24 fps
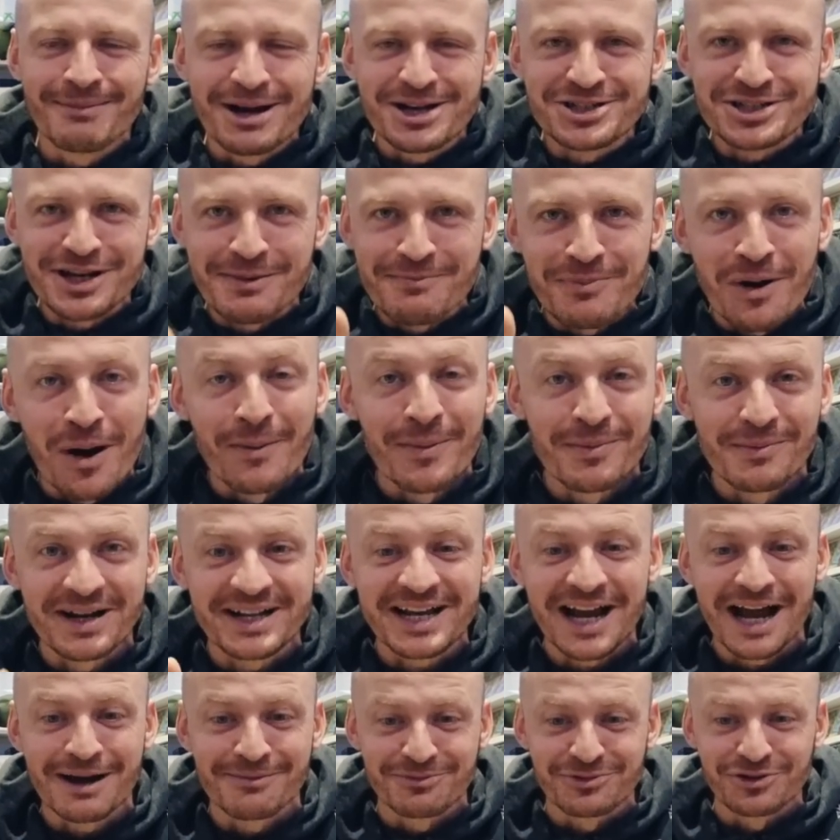I'm actually propping my
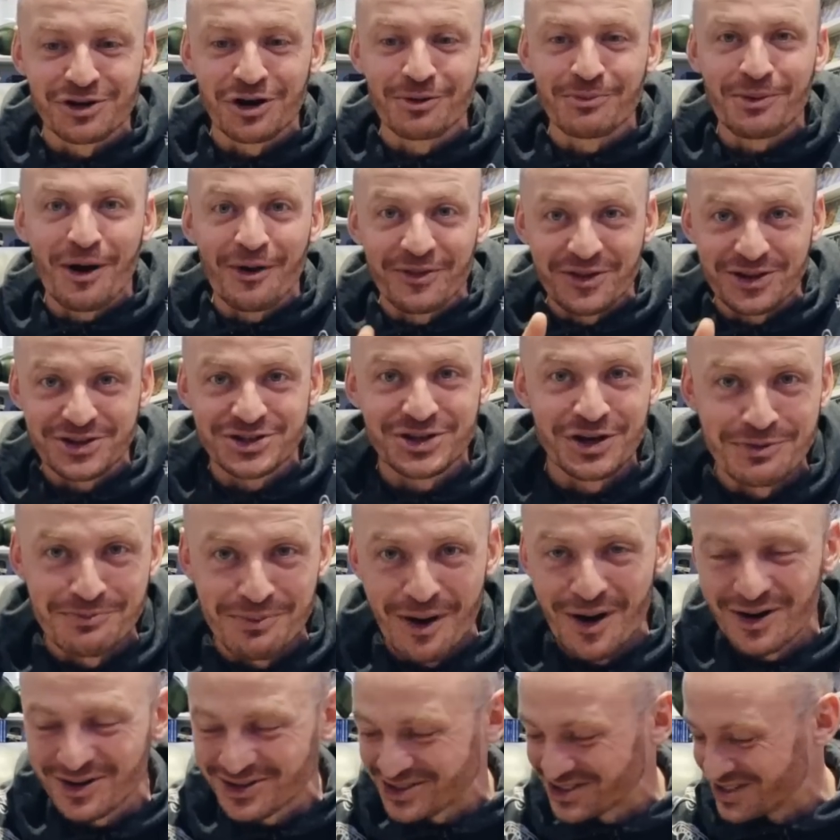camera up on the two
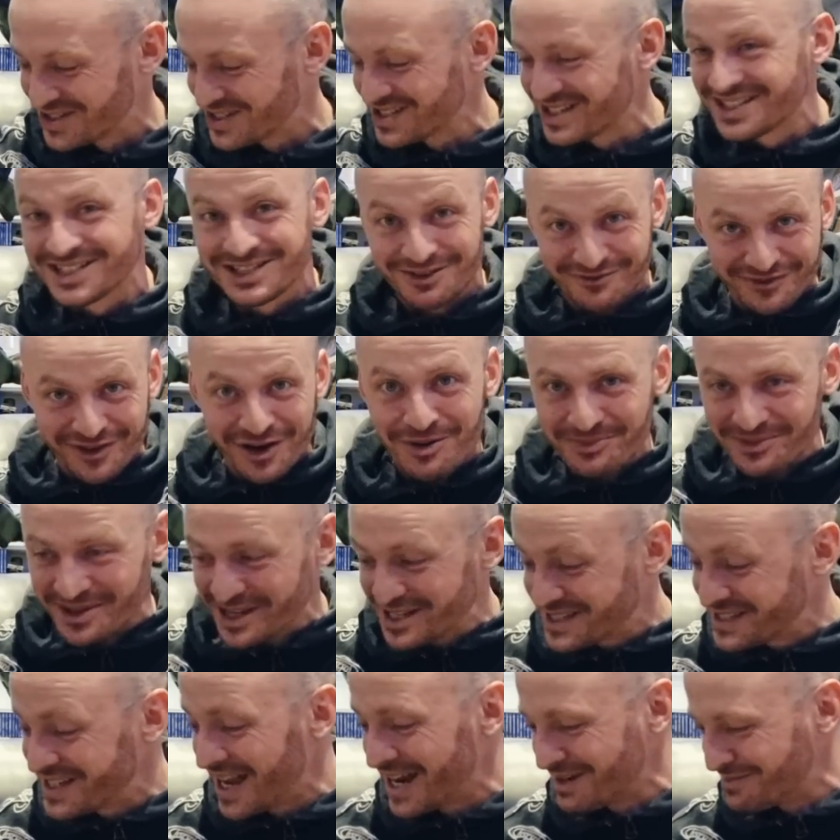boxes to film
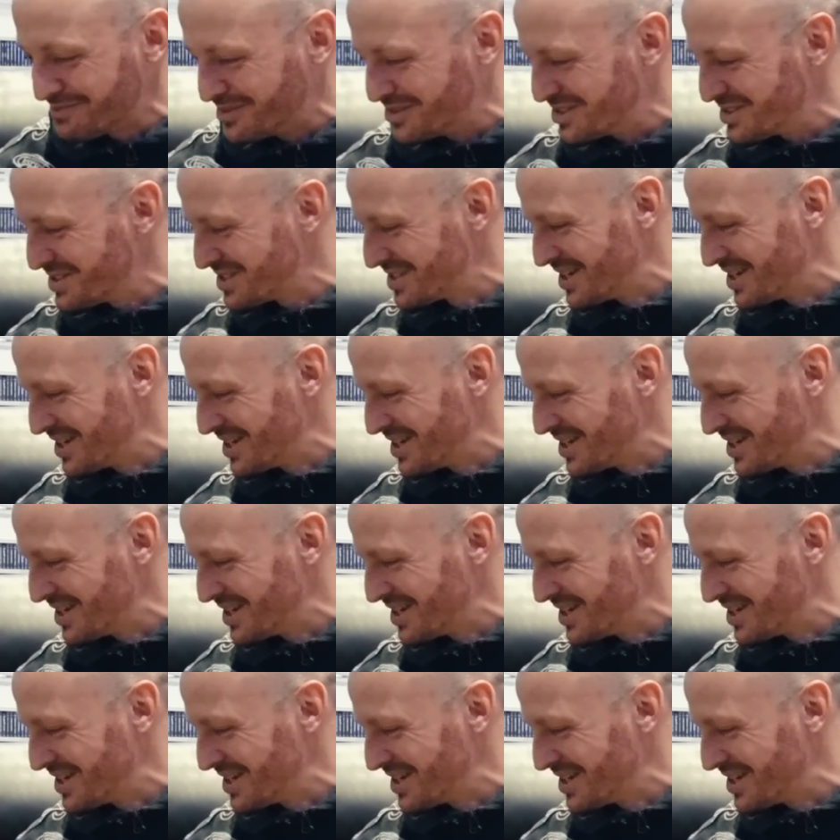this segment.